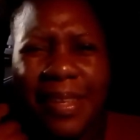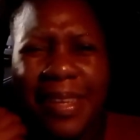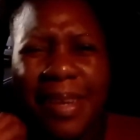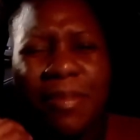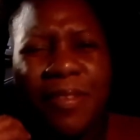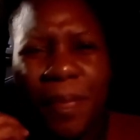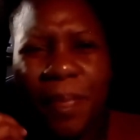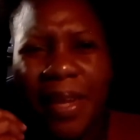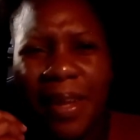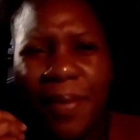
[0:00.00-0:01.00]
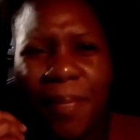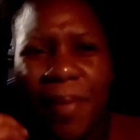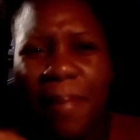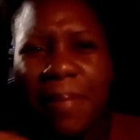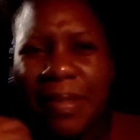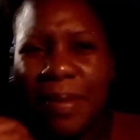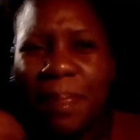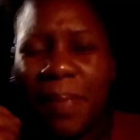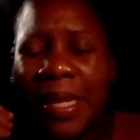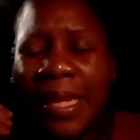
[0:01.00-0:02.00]
them something there, when me and meet up,
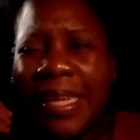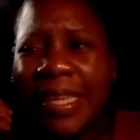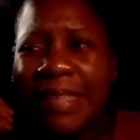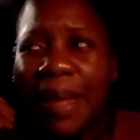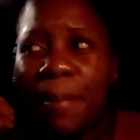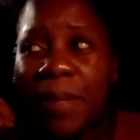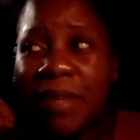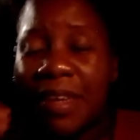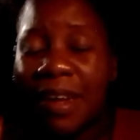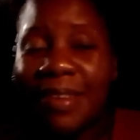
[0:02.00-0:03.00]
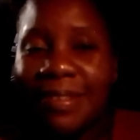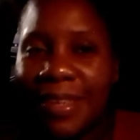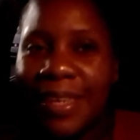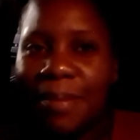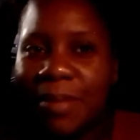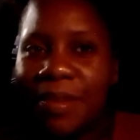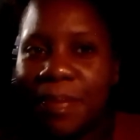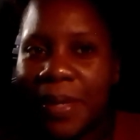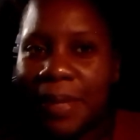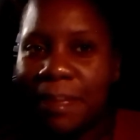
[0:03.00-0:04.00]
it's like me just constantly meet up
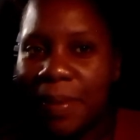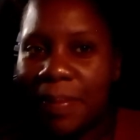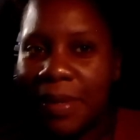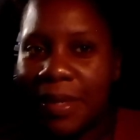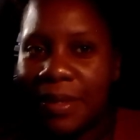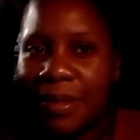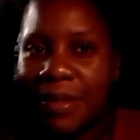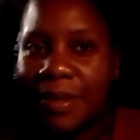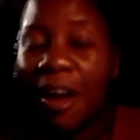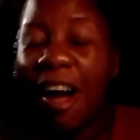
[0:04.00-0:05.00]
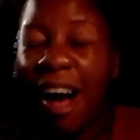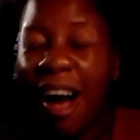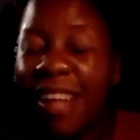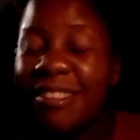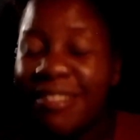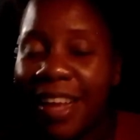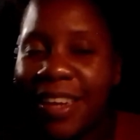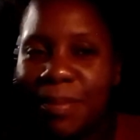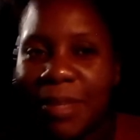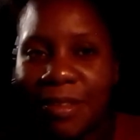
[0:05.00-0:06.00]
on them people. Eh? Constantly
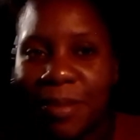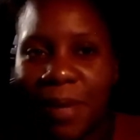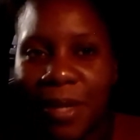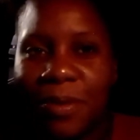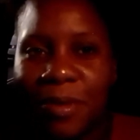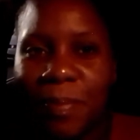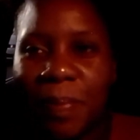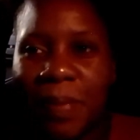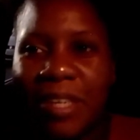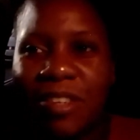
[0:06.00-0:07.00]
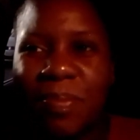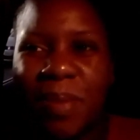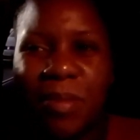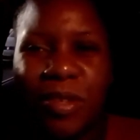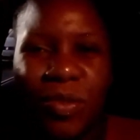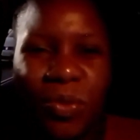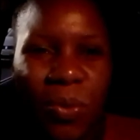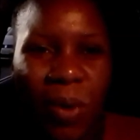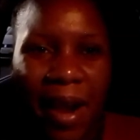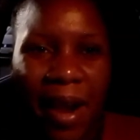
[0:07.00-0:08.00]
meeting up on those people. And it just make me
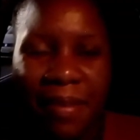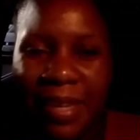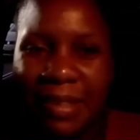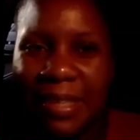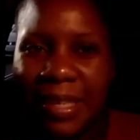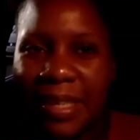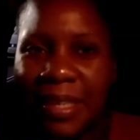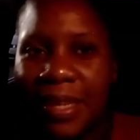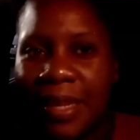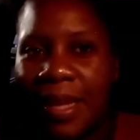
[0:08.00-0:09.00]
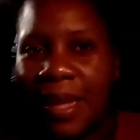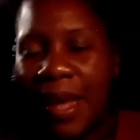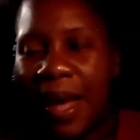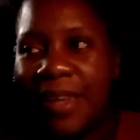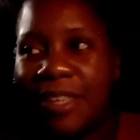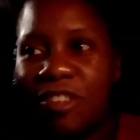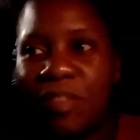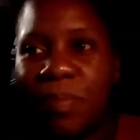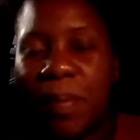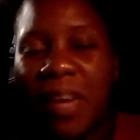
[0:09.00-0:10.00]
so irated. And it
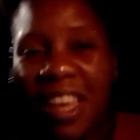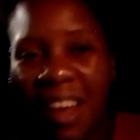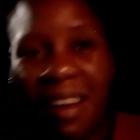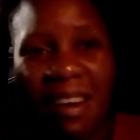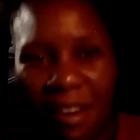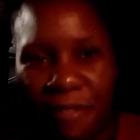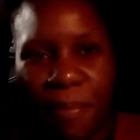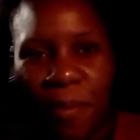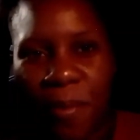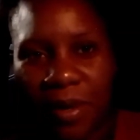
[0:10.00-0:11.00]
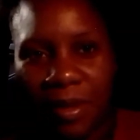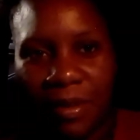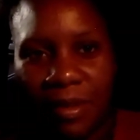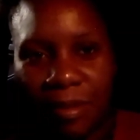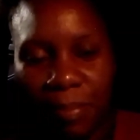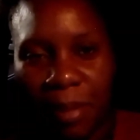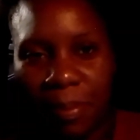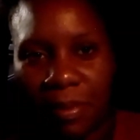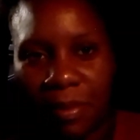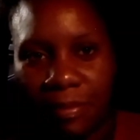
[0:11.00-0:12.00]
just make me lock off more to
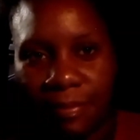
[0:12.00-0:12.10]
people.